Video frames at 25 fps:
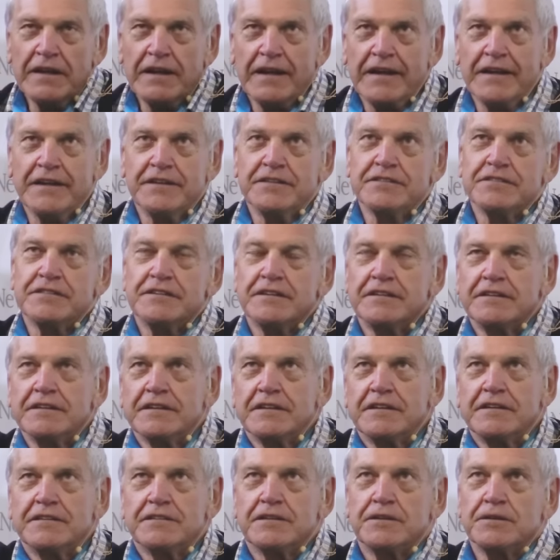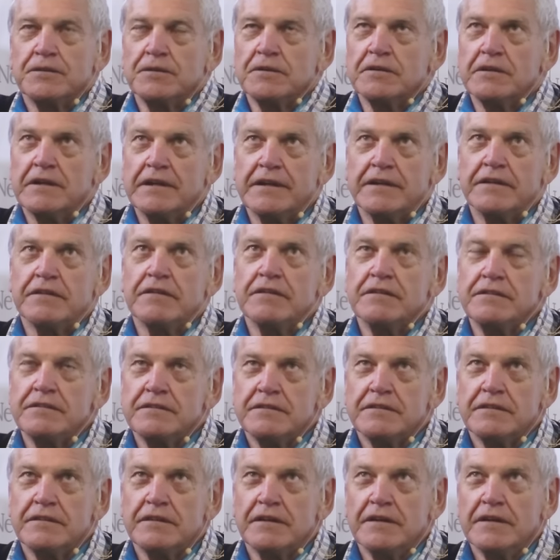lions in, in the rural
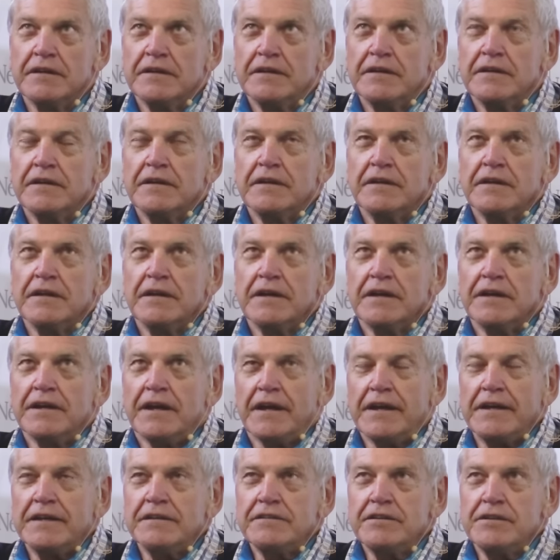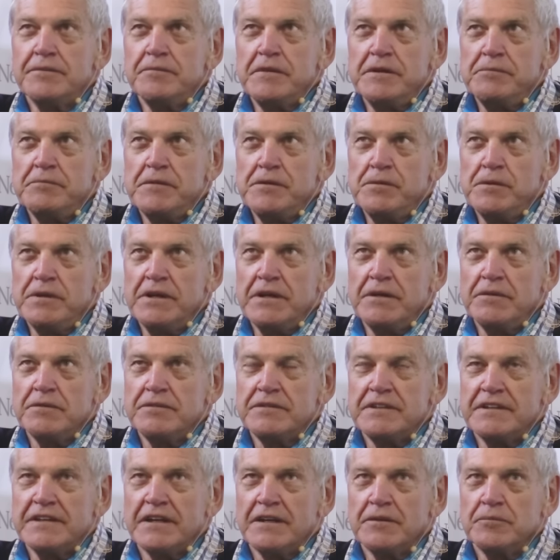areas. And I can remember when I
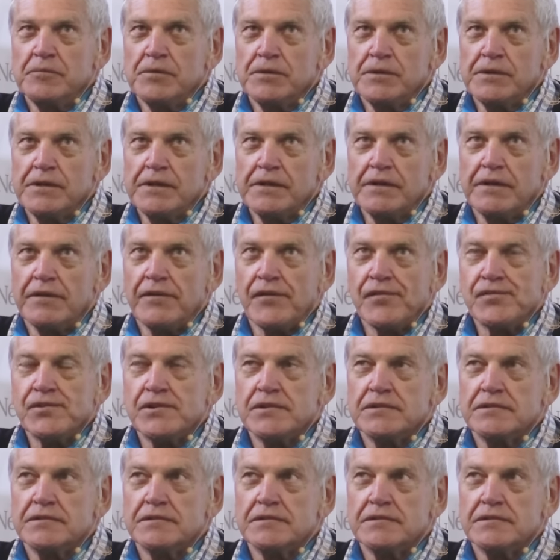was a young boy,